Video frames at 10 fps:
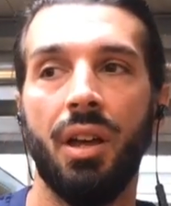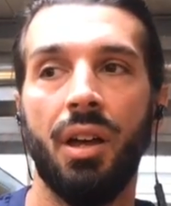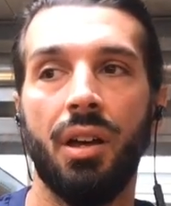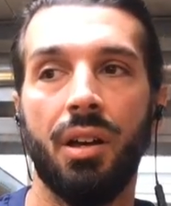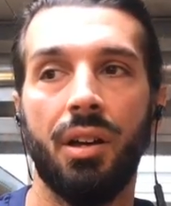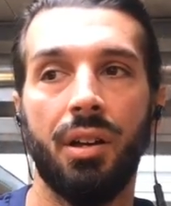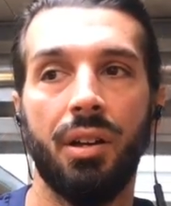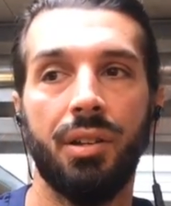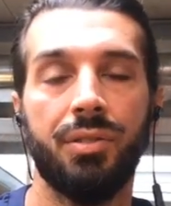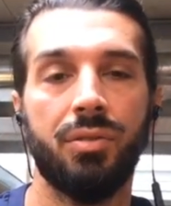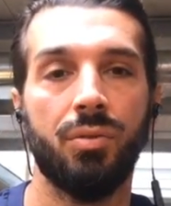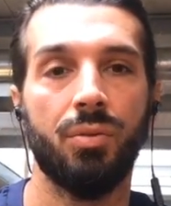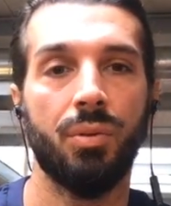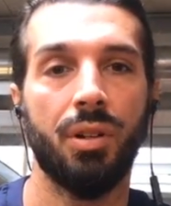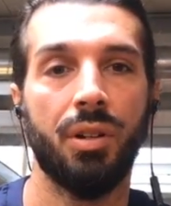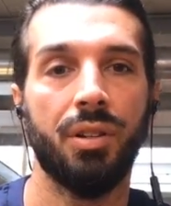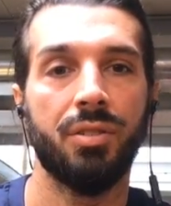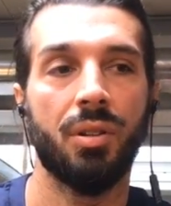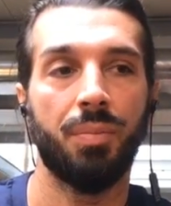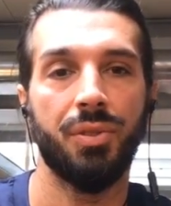to
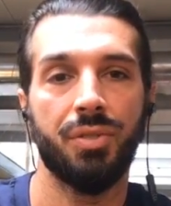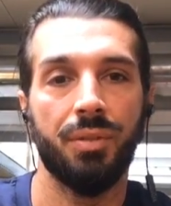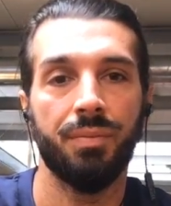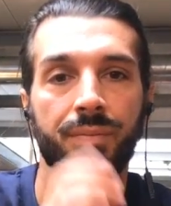some person.